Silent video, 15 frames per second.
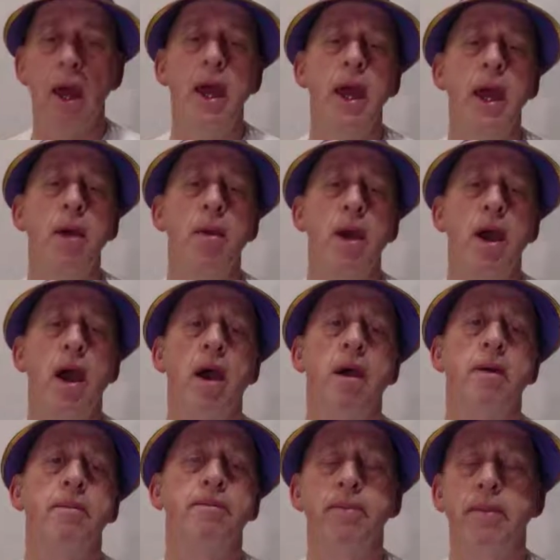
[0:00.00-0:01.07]
Here we go.
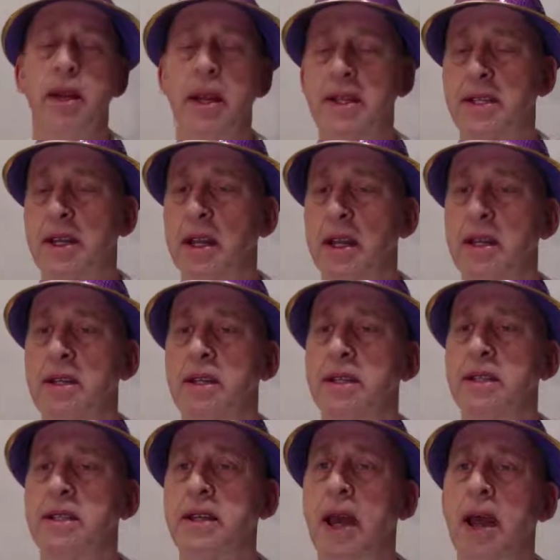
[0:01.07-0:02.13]
Let's get into
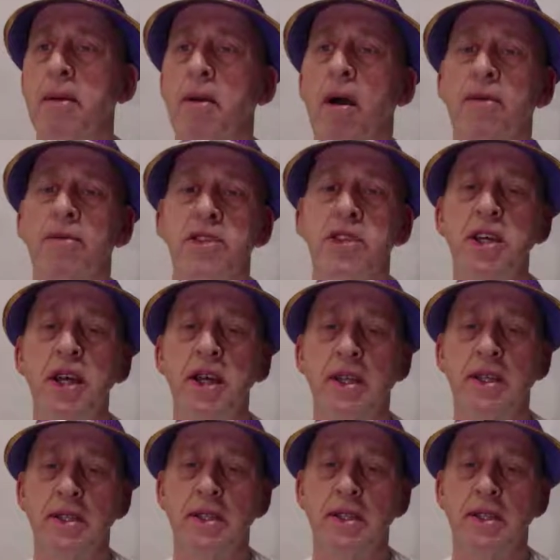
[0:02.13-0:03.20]
this game of
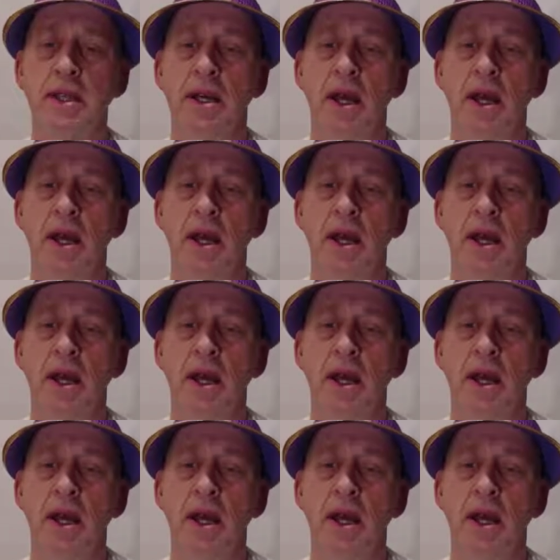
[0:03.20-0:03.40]
chess.